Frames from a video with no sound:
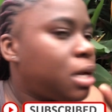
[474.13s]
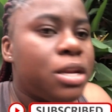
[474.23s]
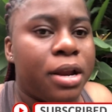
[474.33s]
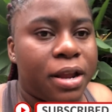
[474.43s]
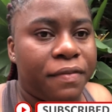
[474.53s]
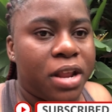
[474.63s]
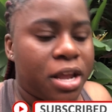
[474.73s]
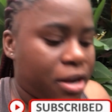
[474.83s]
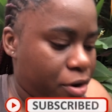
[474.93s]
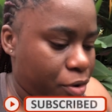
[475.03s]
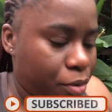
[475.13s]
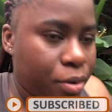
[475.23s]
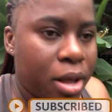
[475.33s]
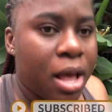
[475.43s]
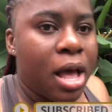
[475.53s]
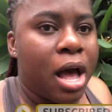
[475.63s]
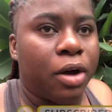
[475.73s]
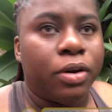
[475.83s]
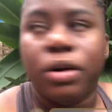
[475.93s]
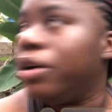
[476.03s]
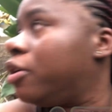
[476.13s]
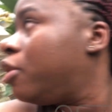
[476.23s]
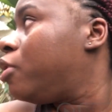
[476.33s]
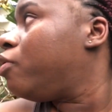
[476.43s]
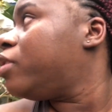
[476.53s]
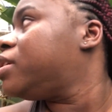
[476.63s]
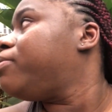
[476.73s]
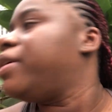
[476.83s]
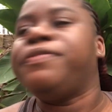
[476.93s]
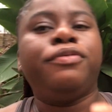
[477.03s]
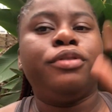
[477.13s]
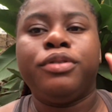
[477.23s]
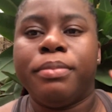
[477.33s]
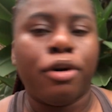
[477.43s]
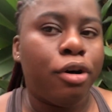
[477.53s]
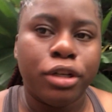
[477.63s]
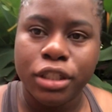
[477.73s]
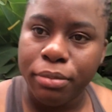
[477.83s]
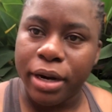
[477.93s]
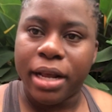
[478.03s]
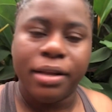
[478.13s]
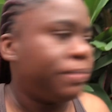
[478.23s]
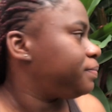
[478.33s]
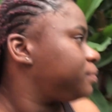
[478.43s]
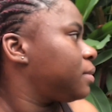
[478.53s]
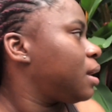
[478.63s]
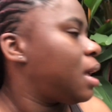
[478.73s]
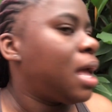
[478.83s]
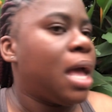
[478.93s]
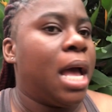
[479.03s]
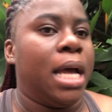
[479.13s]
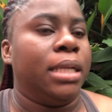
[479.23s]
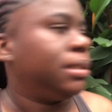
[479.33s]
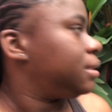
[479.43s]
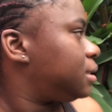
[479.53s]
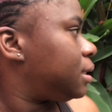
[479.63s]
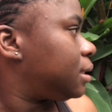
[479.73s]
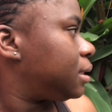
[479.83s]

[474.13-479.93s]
done the video, you know. I'm go roast the breadfruit with my country brother and thing.